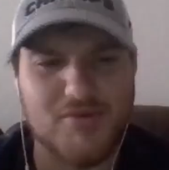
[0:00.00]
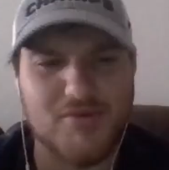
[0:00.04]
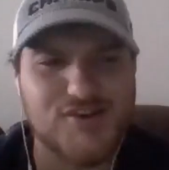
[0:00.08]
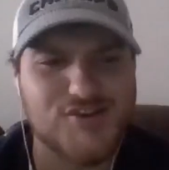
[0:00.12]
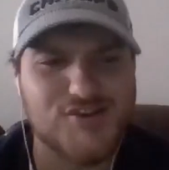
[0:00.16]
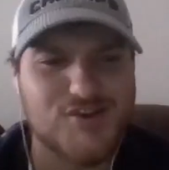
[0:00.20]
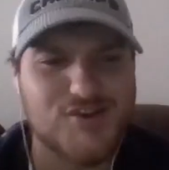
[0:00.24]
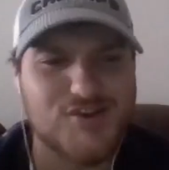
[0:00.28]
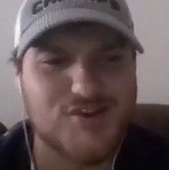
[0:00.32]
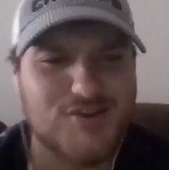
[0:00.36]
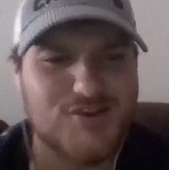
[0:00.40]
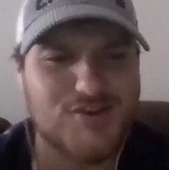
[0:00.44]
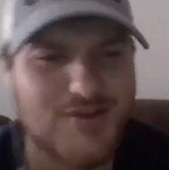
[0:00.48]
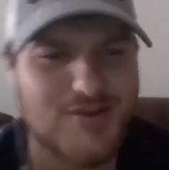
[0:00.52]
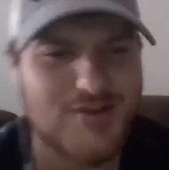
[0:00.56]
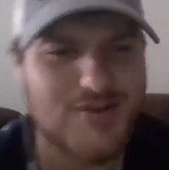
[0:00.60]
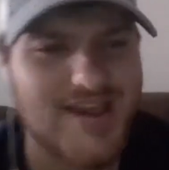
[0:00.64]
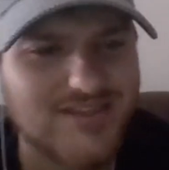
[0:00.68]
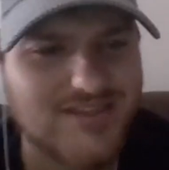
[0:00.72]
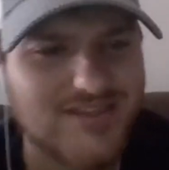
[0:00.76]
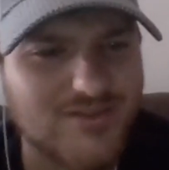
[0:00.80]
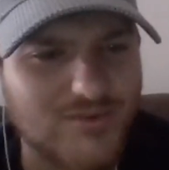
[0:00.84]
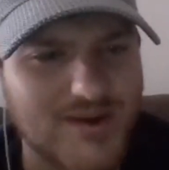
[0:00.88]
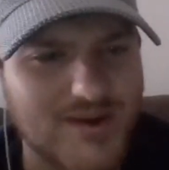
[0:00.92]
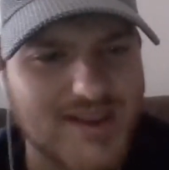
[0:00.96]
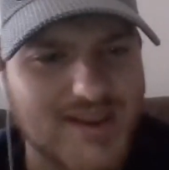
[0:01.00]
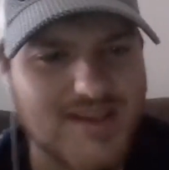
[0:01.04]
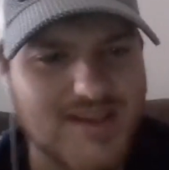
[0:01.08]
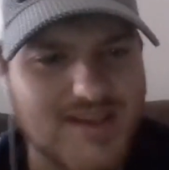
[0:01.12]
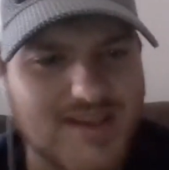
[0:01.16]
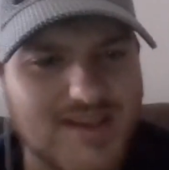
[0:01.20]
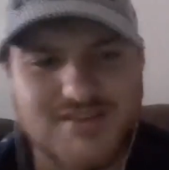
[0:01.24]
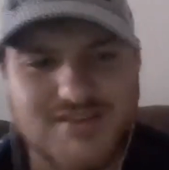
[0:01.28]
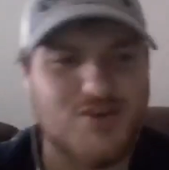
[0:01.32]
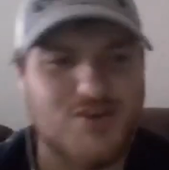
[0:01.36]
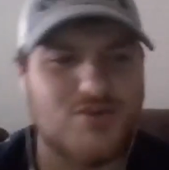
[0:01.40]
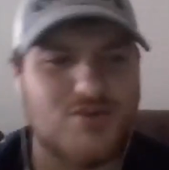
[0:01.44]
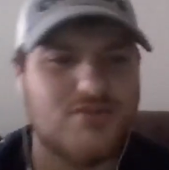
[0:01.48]
sure they're like
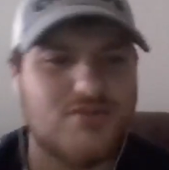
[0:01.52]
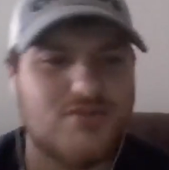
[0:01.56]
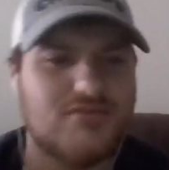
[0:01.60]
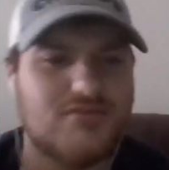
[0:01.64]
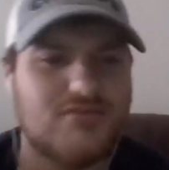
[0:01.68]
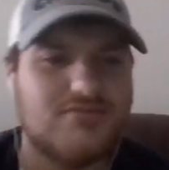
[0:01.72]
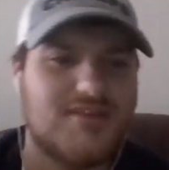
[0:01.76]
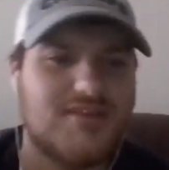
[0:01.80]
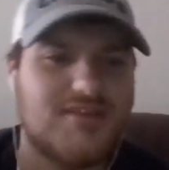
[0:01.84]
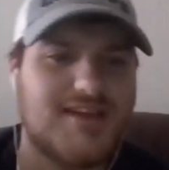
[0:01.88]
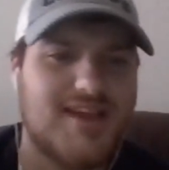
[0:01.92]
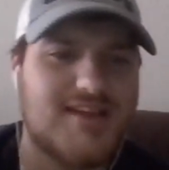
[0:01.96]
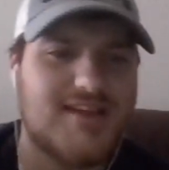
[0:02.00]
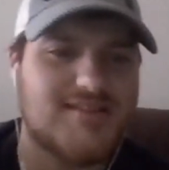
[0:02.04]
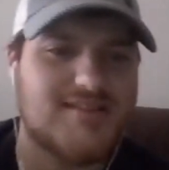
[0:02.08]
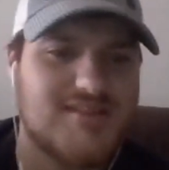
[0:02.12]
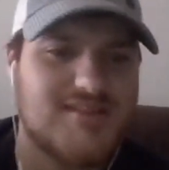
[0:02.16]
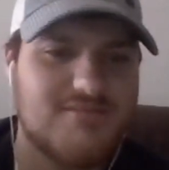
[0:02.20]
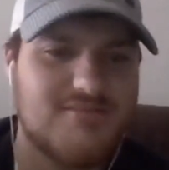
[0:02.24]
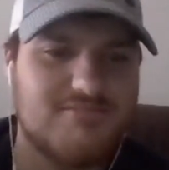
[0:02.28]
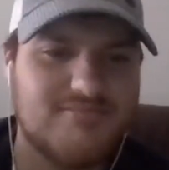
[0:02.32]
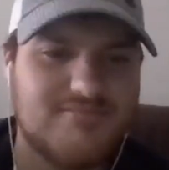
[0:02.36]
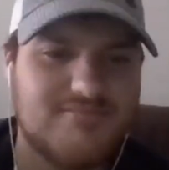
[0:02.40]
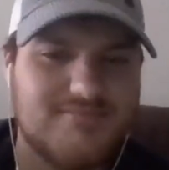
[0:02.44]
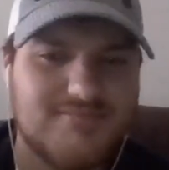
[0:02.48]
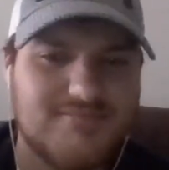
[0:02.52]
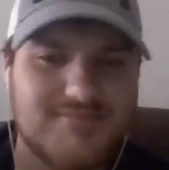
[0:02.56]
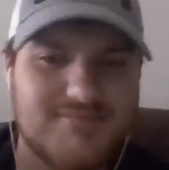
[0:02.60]
3-2 against them.